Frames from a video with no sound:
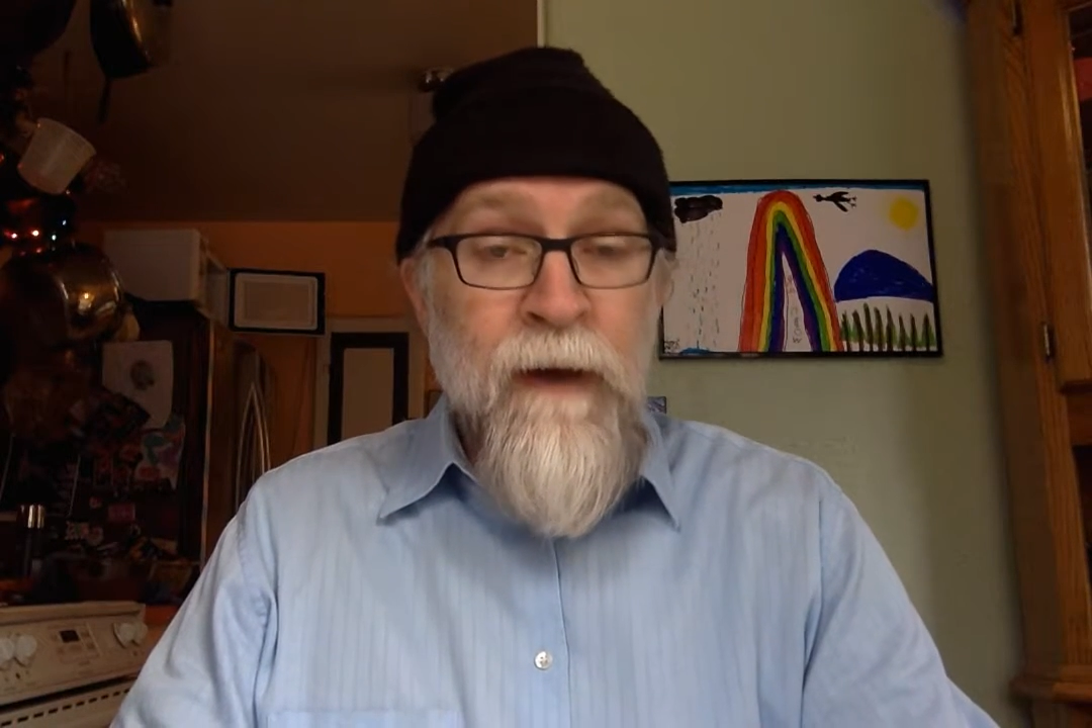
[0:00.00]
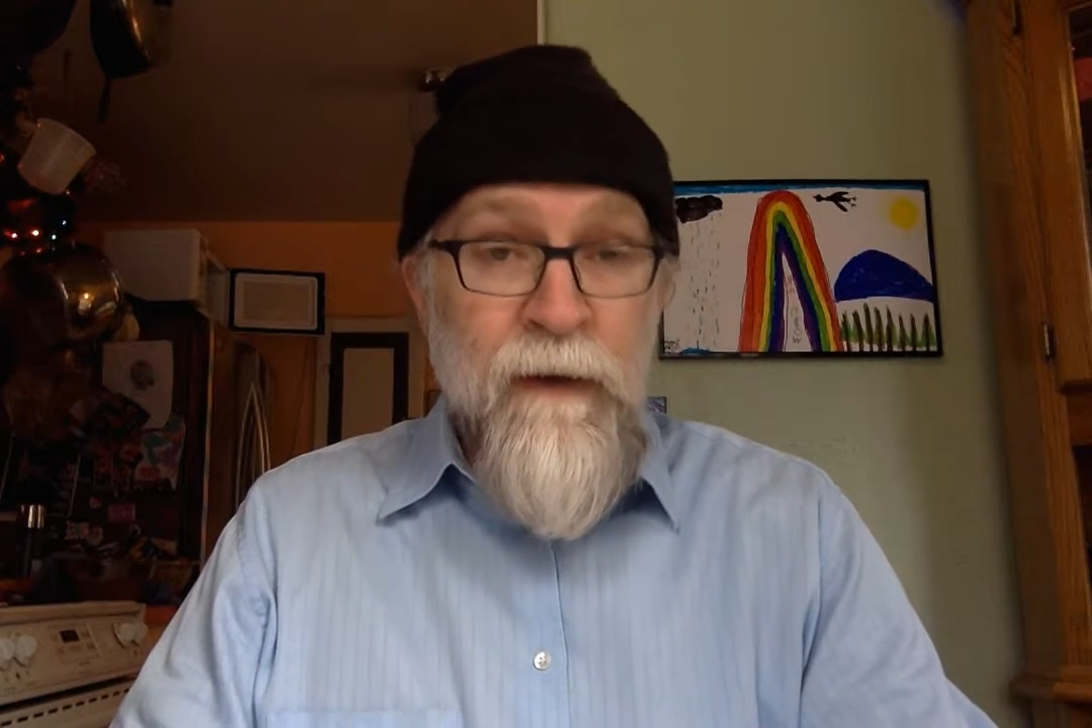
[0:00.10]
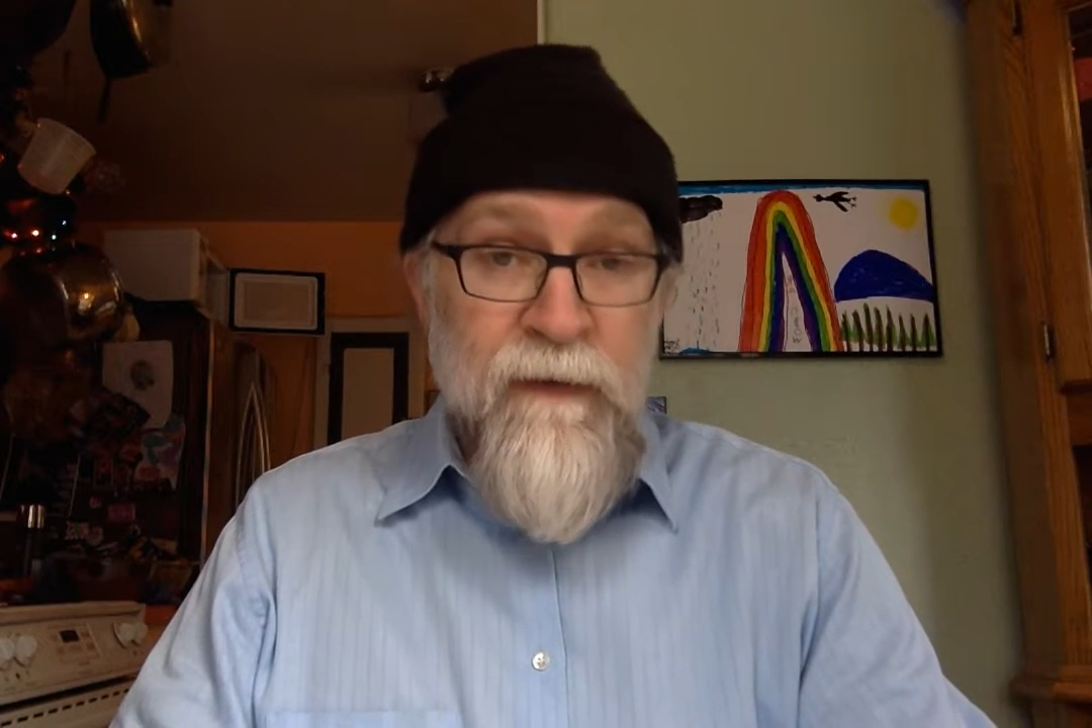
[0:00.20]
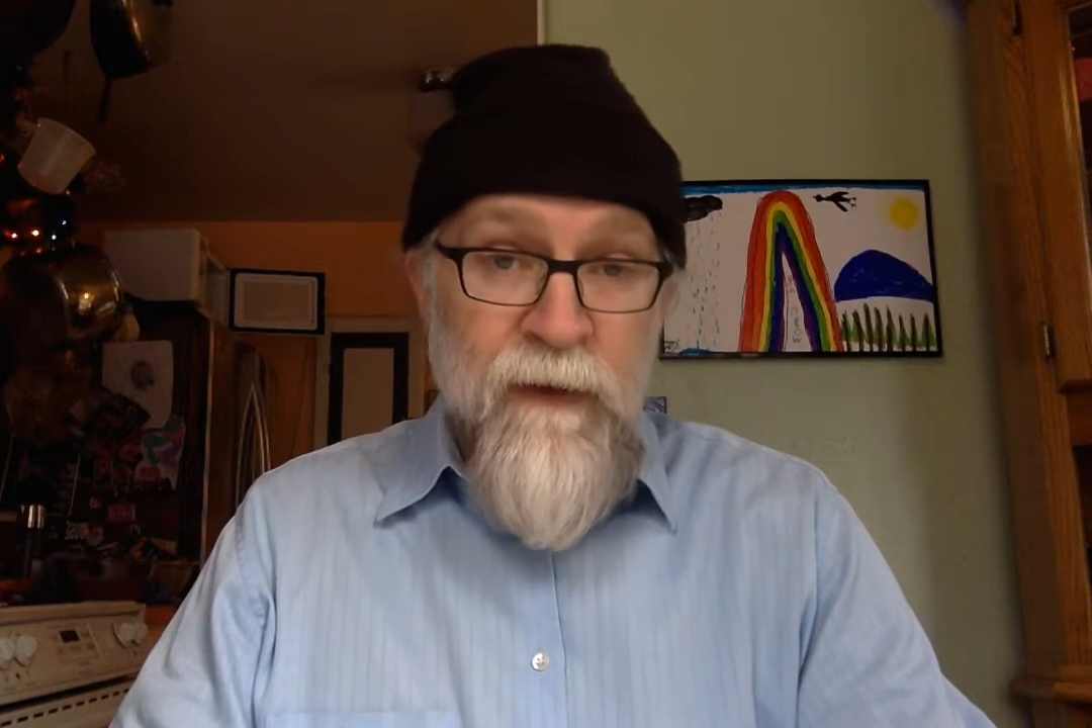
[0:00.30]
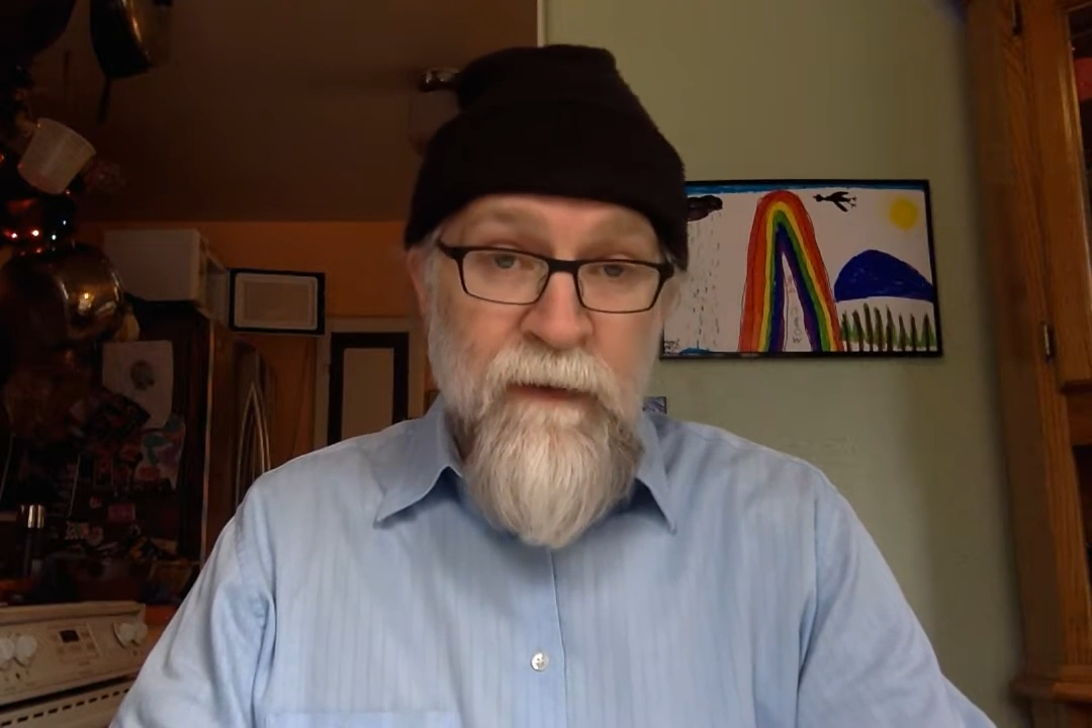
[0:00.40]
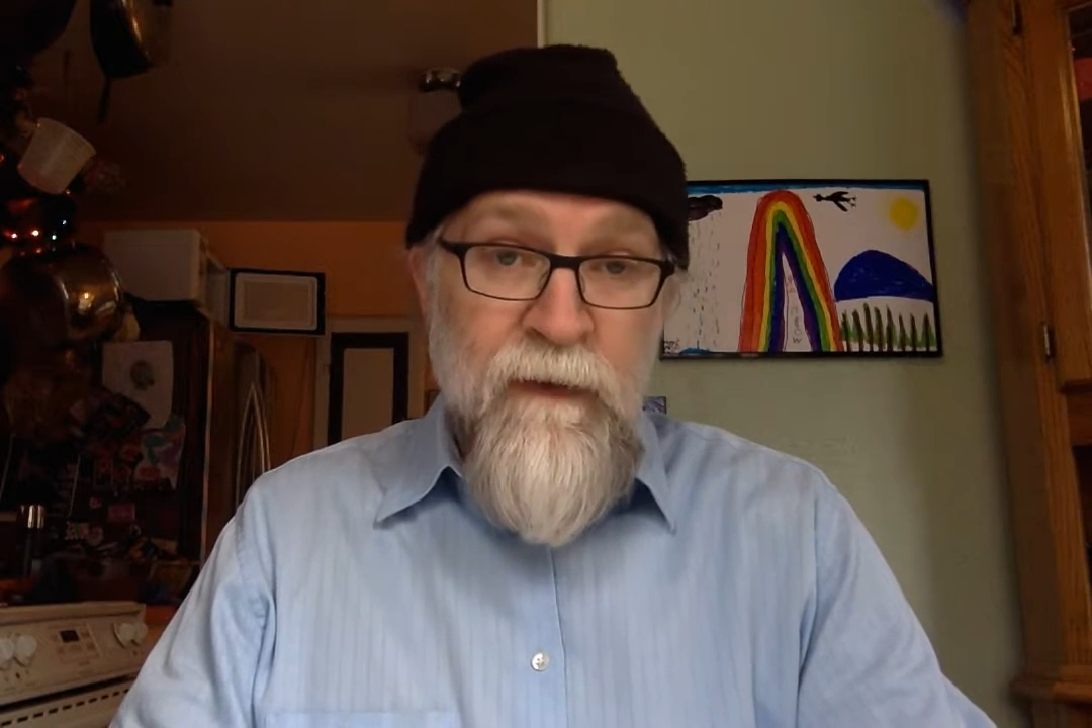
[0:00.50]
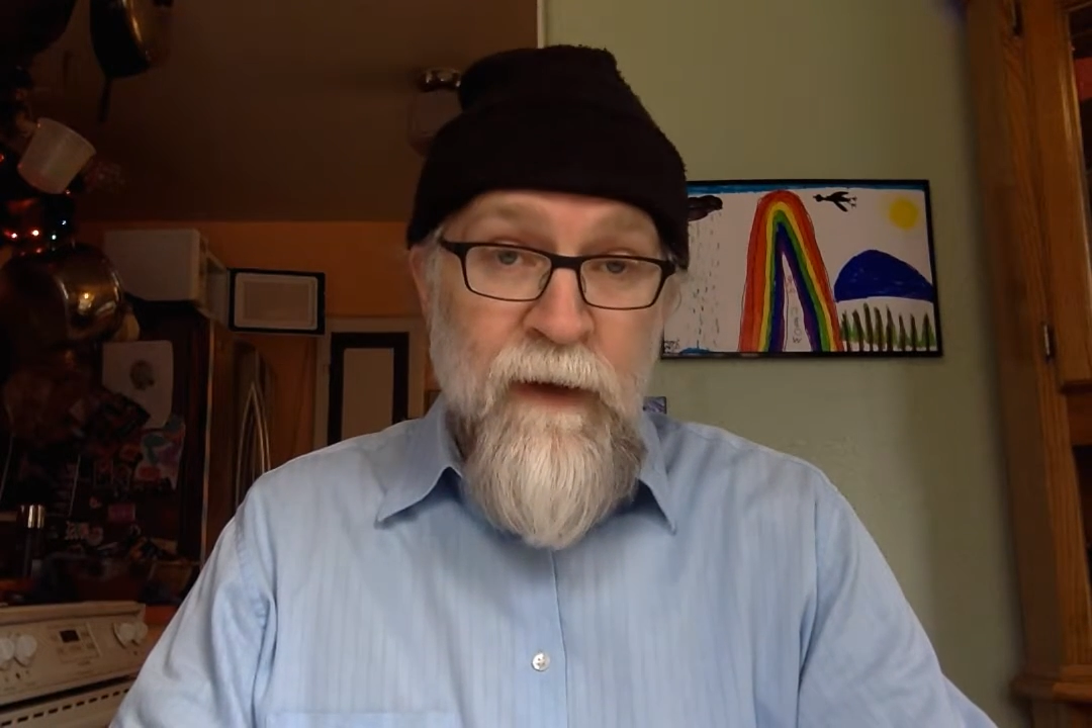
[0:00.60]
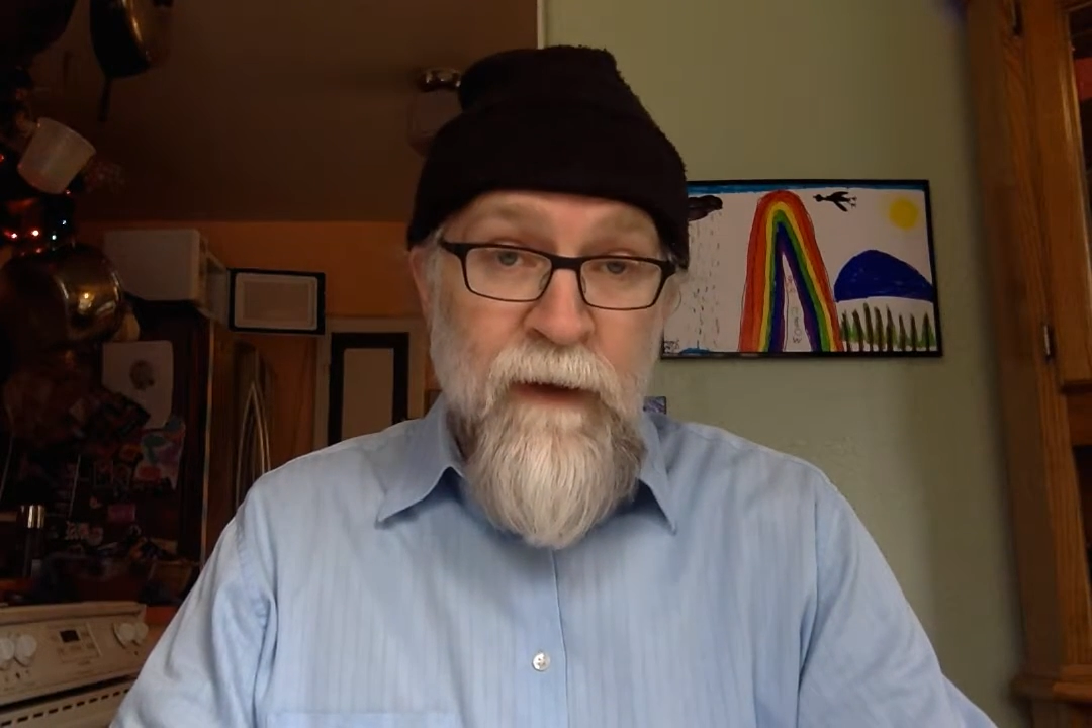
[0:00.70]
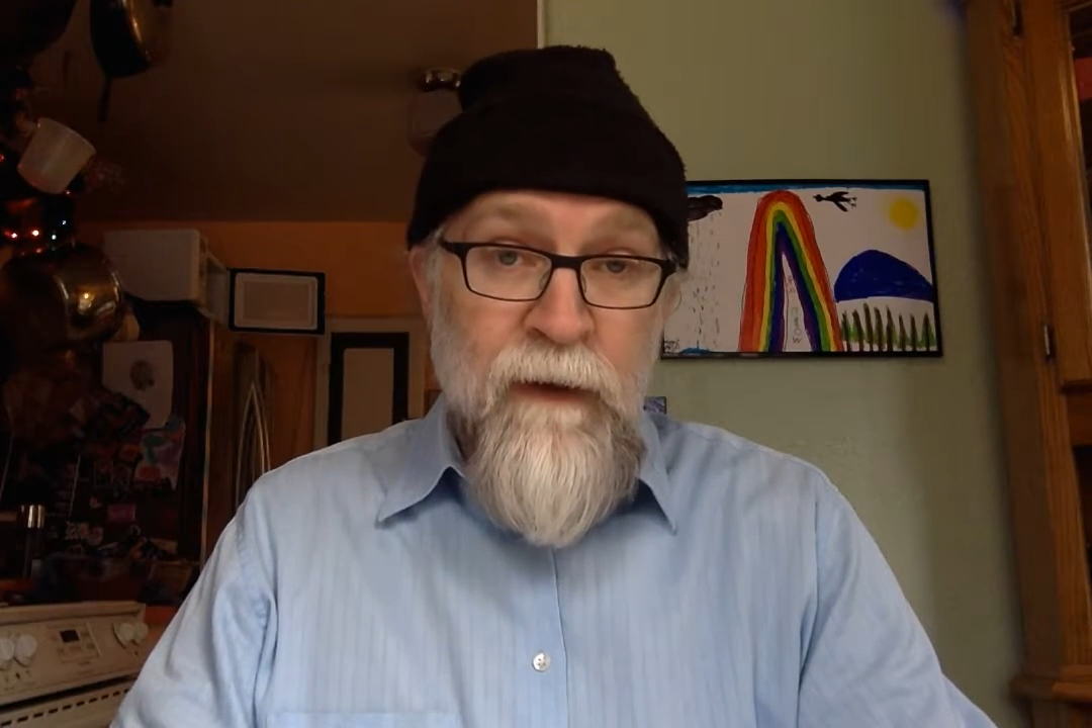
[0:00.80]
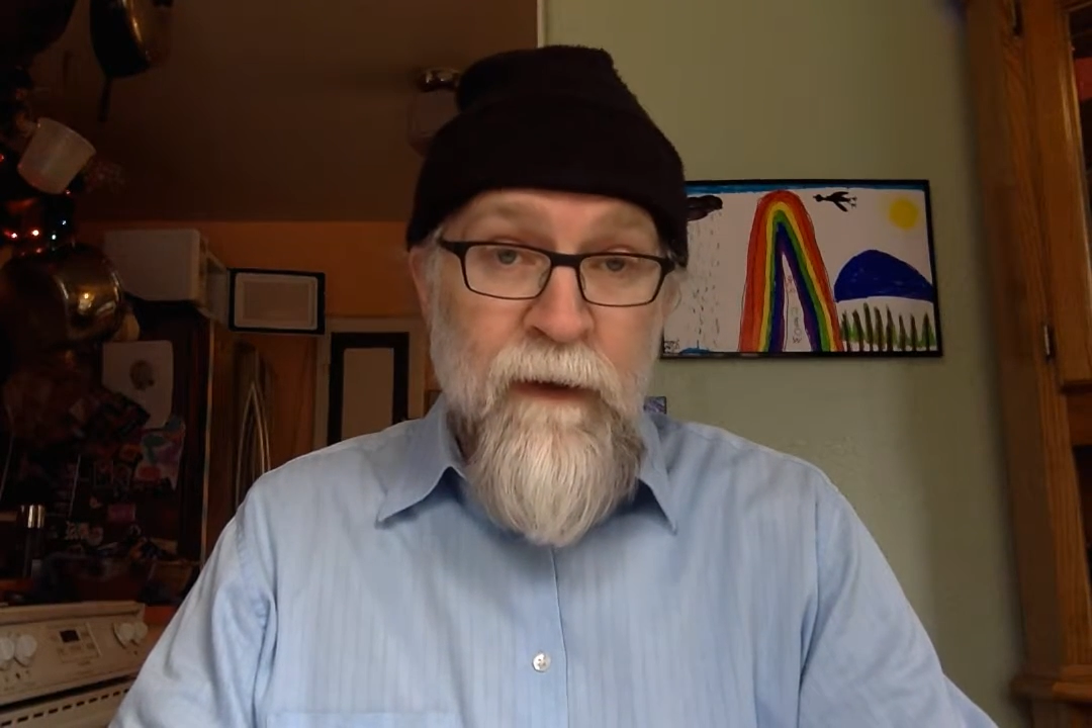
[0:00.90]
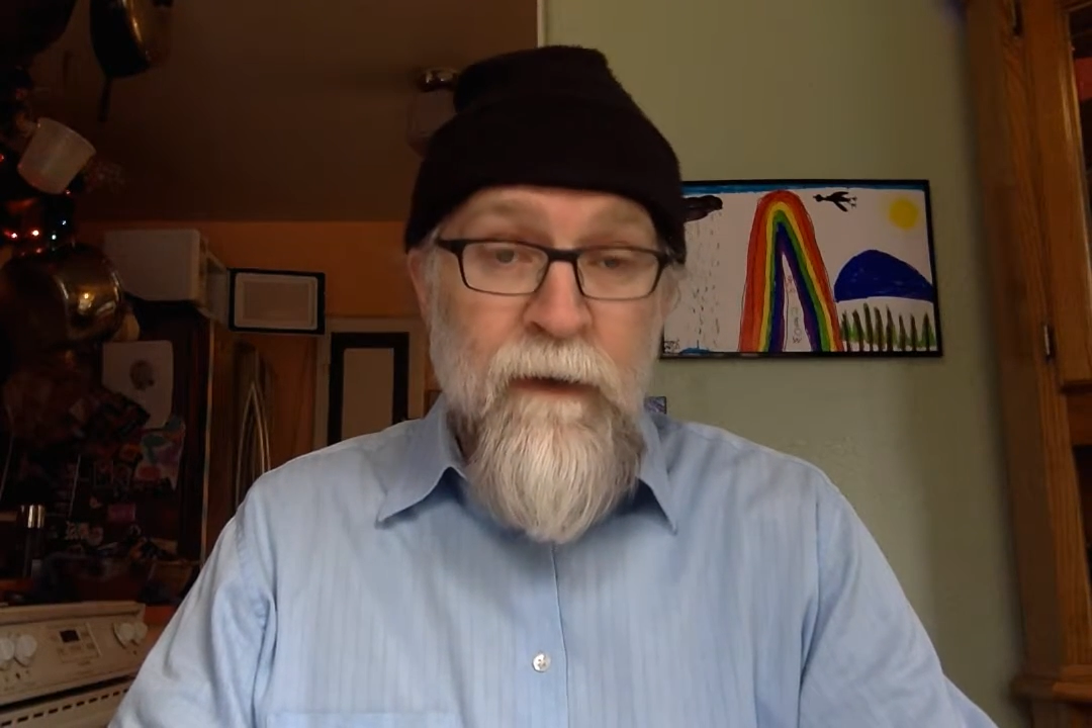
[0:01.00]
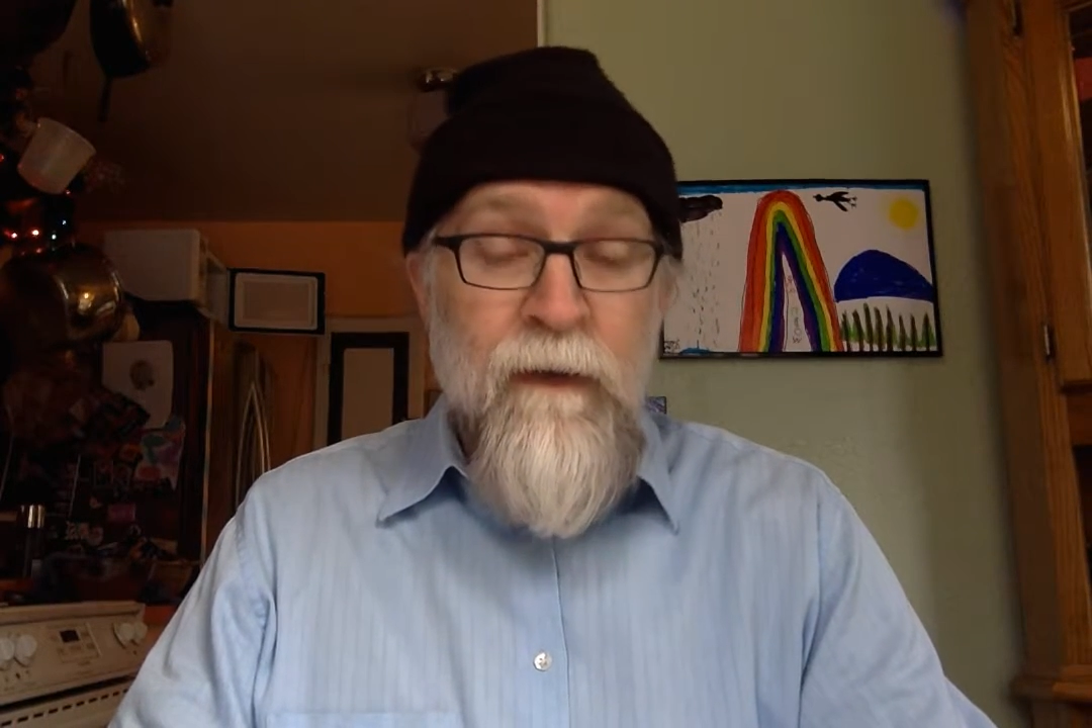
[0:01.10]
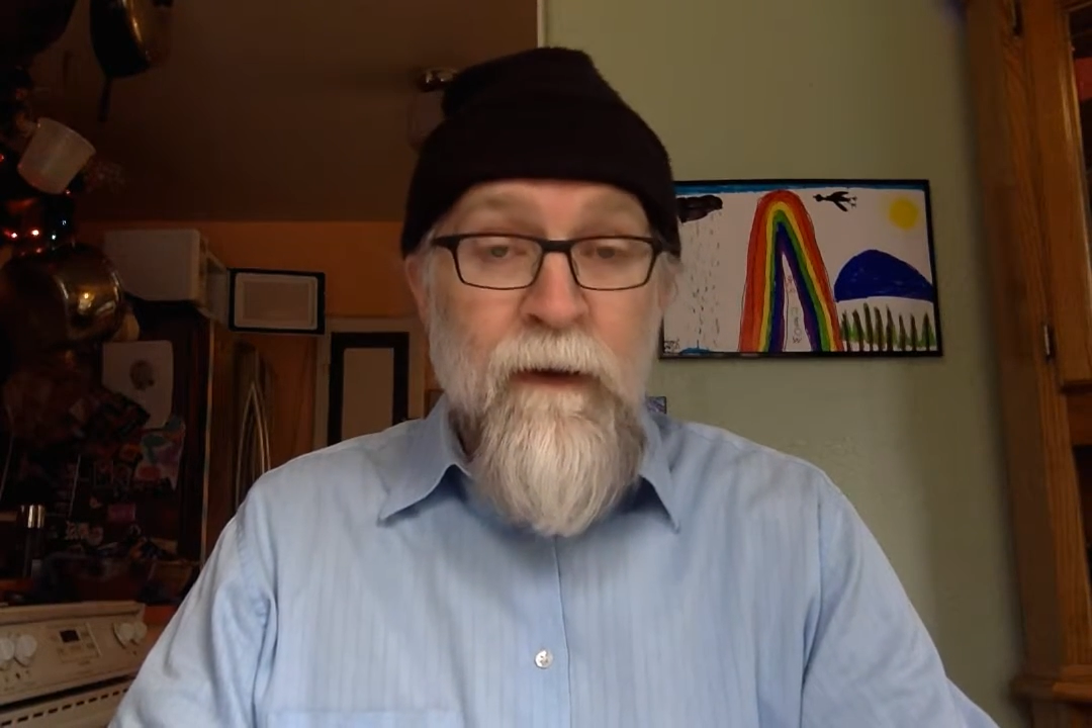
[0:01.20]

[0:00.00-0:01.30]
assess data,